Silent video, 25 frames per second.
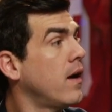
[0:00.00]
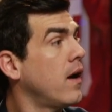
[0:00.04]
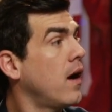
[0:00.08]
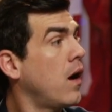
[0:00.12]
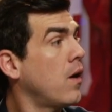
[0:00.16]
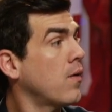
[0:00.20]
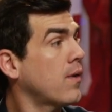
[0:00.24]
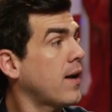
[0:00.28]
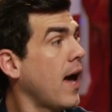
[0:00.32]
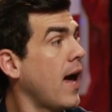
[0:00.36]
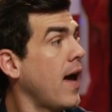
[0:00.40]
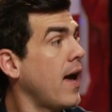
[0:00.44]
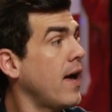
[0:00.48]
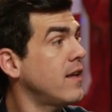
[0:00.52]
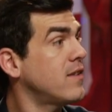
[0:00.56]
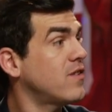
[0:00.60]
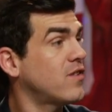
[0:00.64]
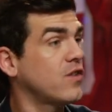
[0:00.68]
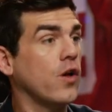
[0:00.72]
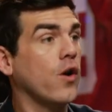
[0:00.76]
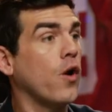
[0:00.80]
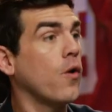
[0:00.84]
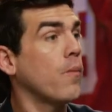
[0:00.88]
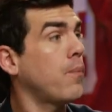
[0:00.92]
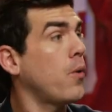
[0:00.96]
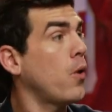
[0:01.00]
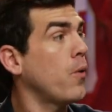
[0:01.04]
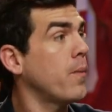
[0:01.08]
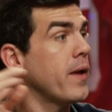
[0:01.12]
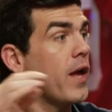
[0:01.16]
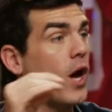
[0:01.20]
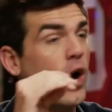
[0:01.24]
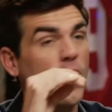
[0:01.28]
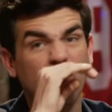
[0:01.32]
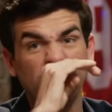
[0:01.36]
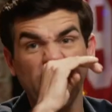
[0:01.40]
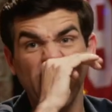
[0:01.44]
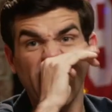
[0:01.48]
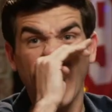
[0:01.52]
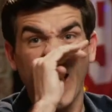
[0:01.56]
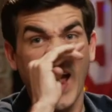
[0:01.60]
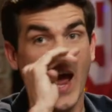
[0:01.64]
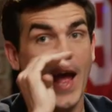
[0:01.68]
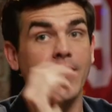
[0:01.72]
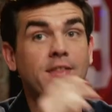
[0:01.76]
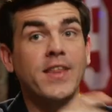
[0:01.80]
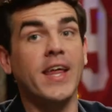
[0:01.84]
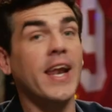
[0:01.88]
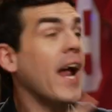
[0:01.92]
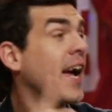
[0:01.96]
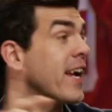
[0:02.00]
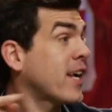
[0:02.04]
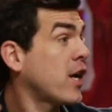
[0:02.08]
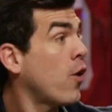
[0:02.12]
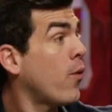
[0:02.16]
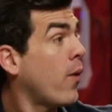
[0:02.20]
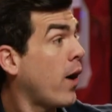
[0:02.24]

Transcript: okay? So don't pull me over. And then I go